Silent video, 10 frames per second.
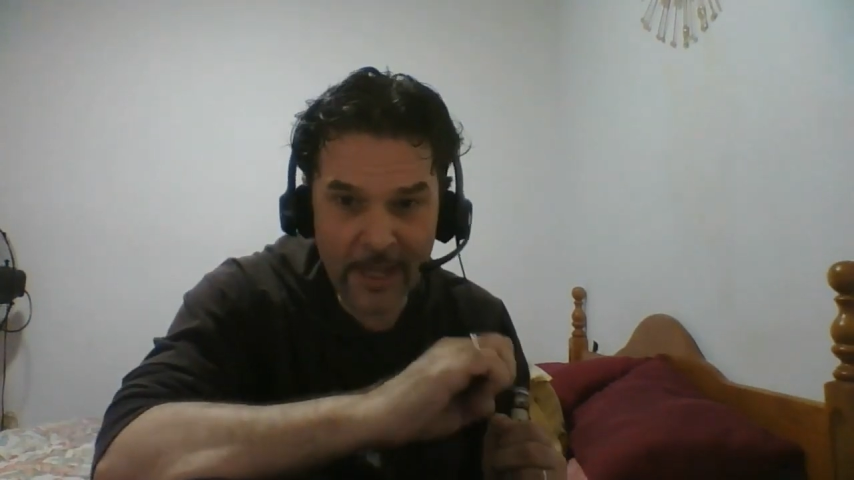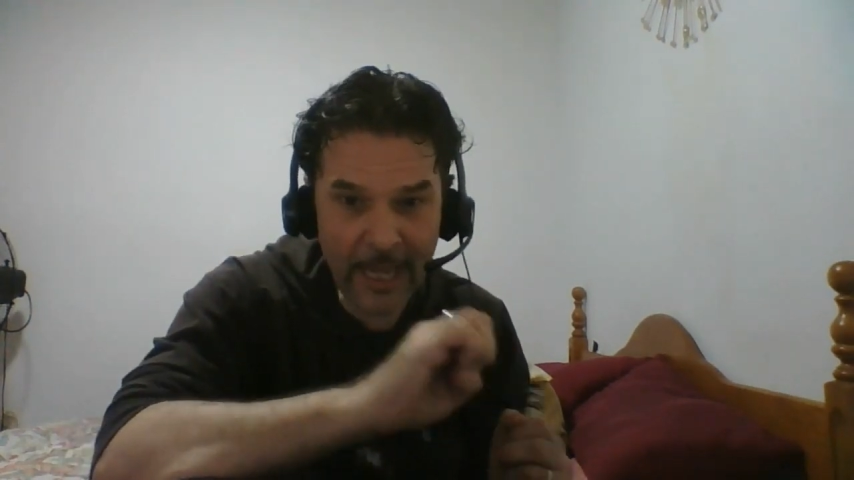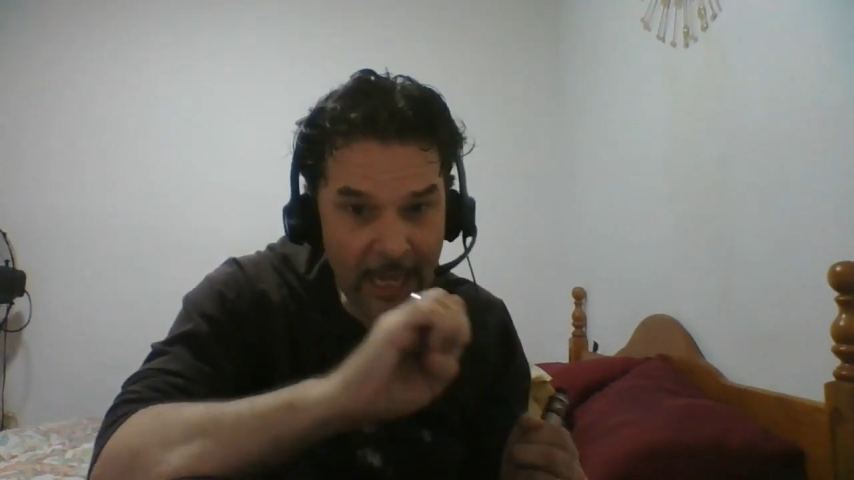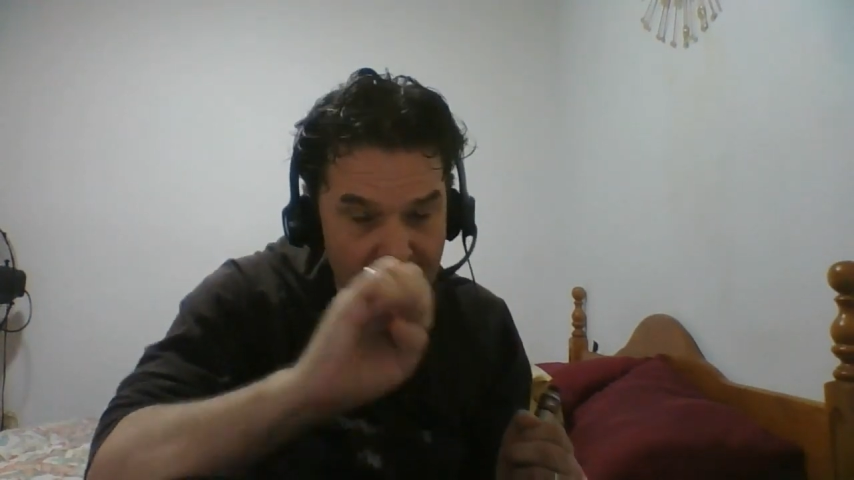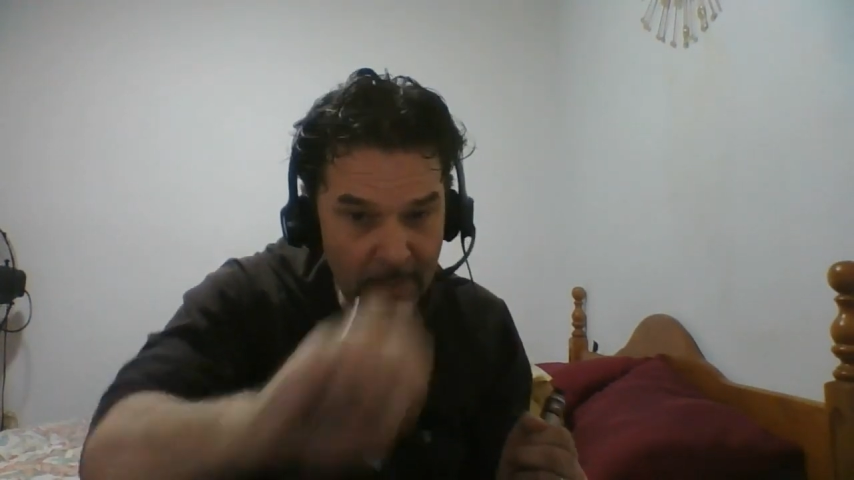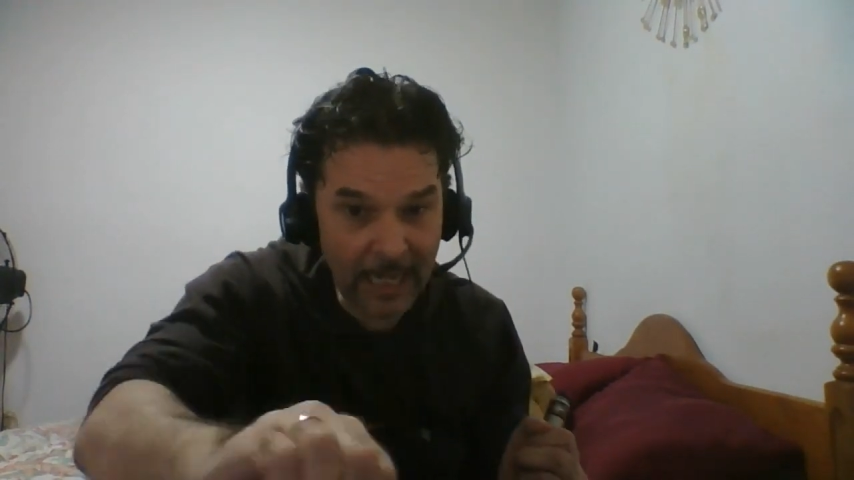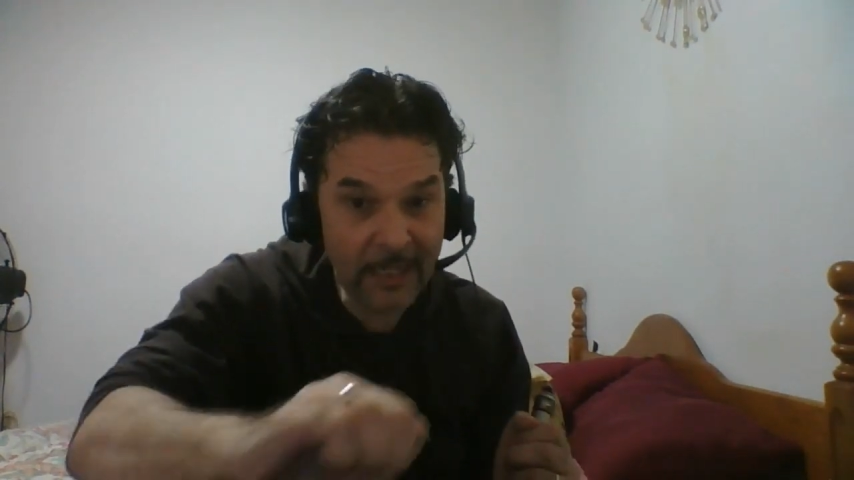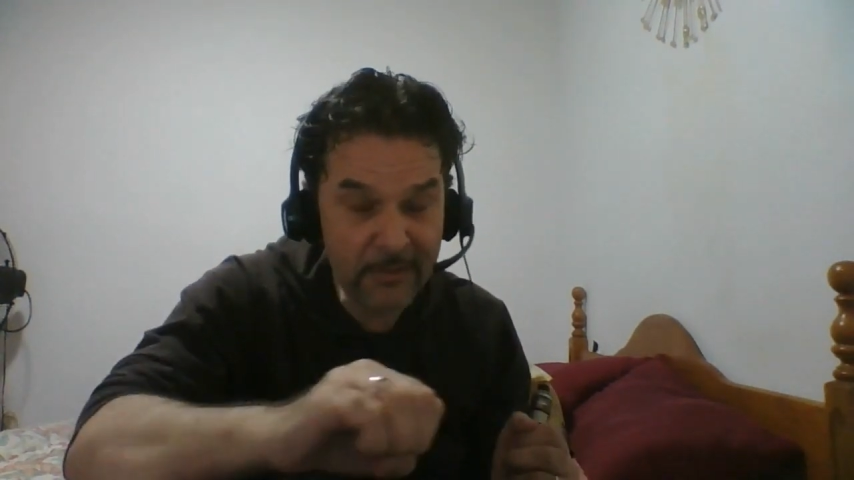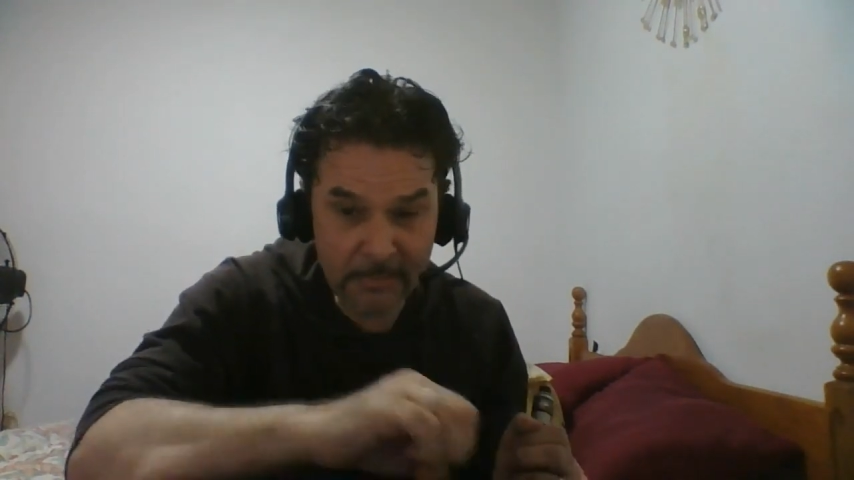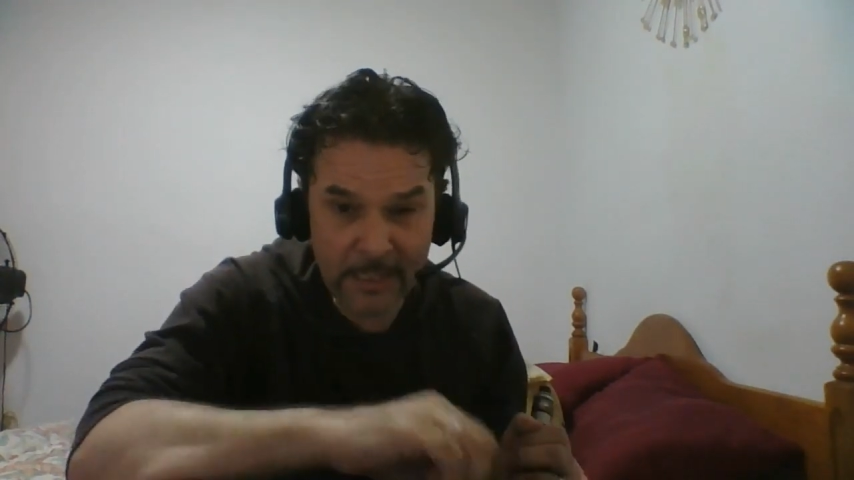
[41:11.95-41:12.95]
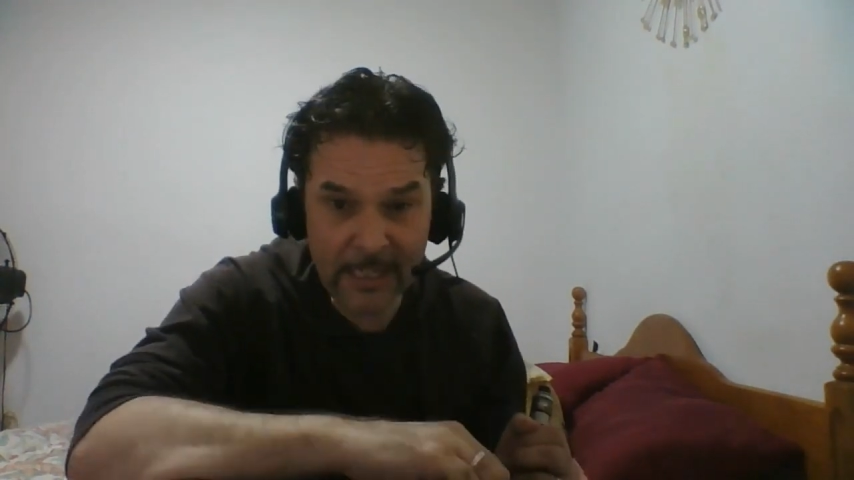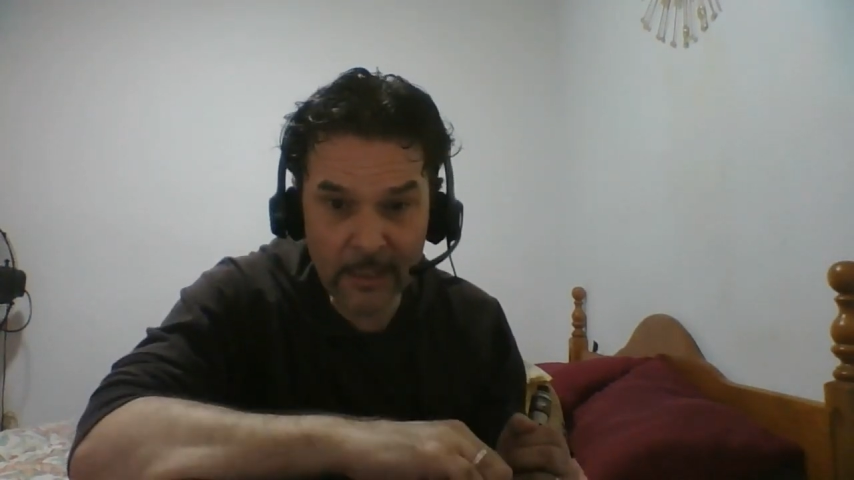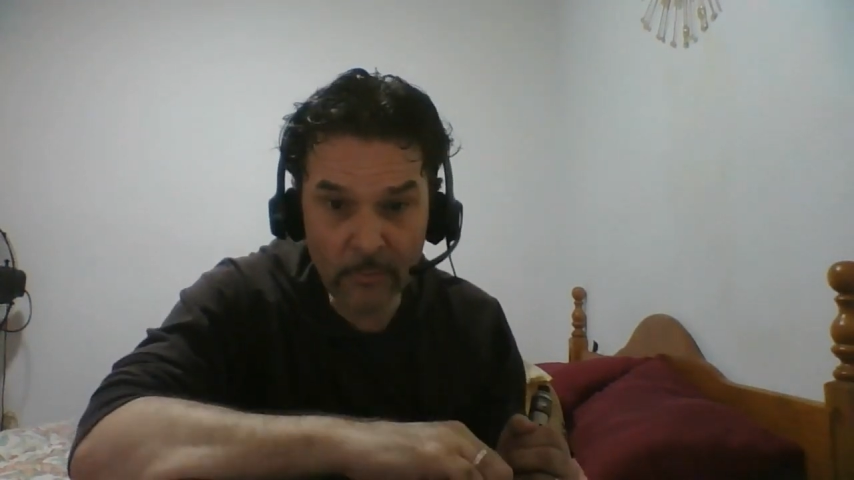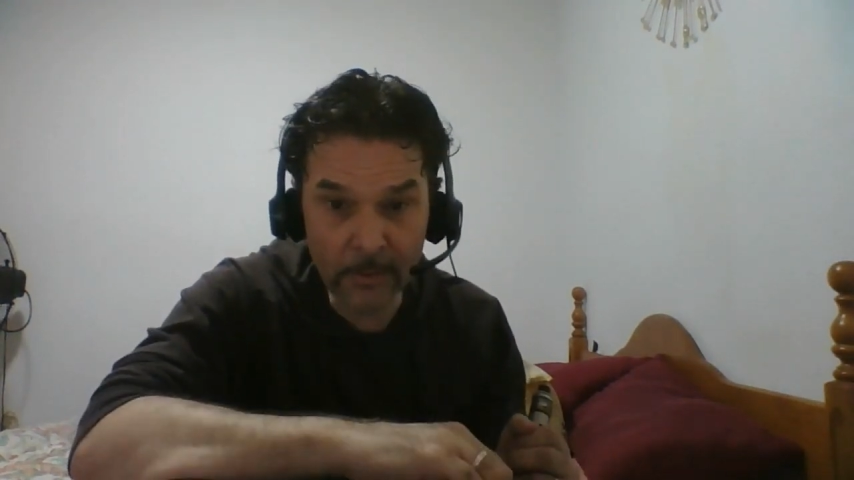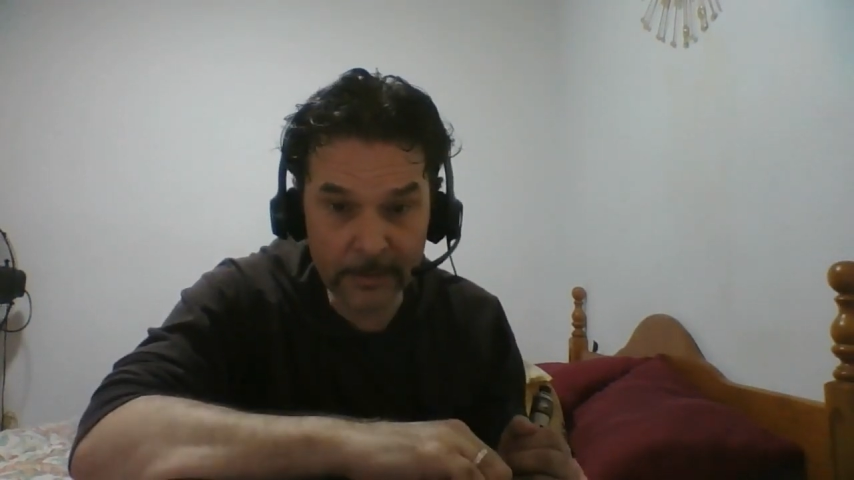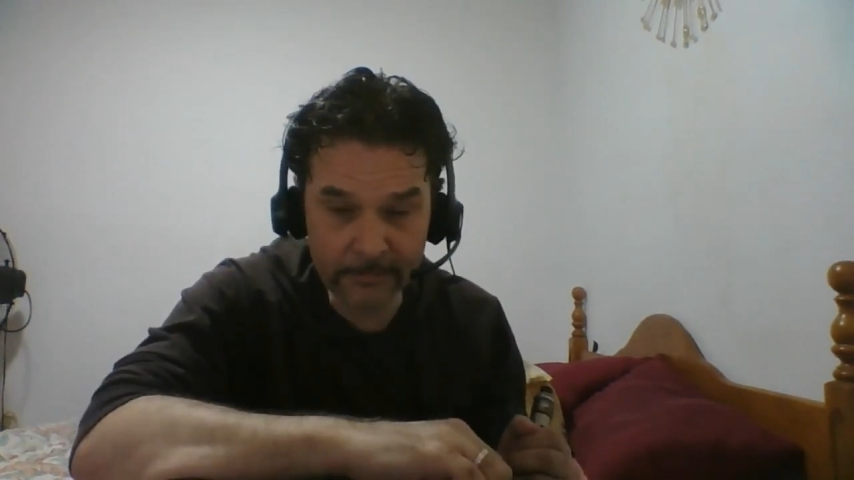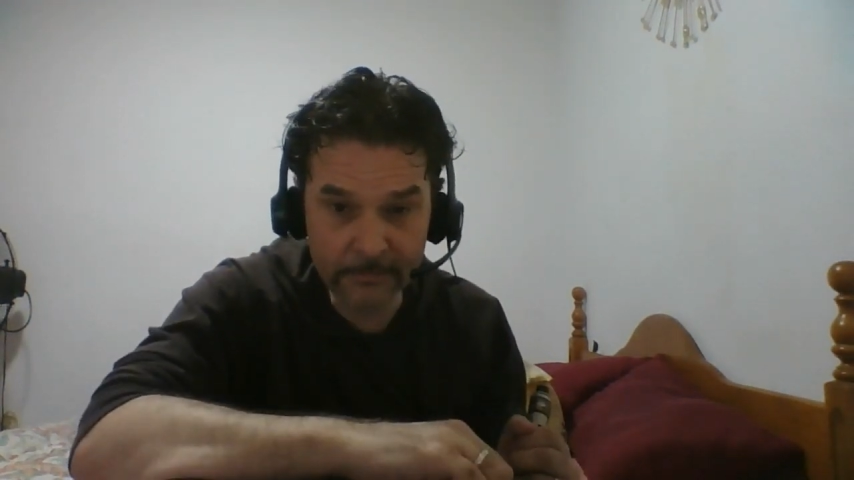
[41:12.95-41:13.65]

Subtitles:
a black Dominican woman.